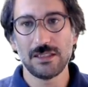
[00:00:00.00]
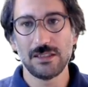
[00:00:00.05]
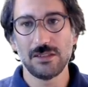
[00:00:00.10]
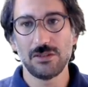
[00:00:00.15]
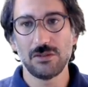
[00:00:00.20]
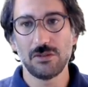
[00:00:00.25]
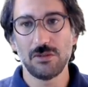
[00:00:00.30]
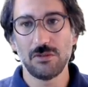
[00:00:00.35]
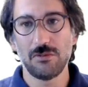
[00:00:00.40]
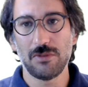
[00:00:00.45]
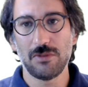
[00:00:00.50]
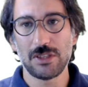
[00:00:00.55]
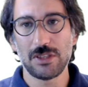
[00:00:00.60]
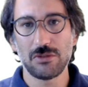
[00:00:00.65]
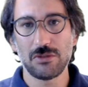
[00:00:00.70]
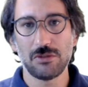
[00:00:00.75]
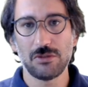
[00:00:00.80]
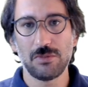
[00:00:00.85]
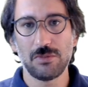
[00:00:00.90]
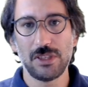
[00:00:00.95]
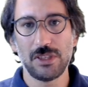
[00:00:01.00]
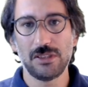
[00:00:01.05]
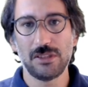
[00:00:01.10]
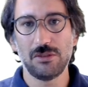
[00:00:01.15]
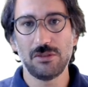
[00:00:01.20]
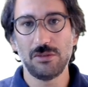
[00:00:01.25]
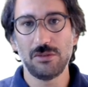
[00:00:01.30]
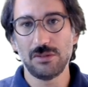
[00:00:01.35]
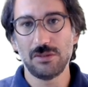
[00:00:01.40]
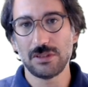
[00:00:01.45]
So what should be the
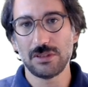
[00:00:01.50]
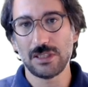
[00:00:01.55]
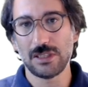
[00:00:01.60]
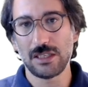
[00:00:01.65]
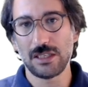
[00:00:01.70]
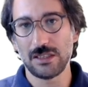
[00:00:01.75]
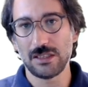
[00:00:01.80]
duty cycle?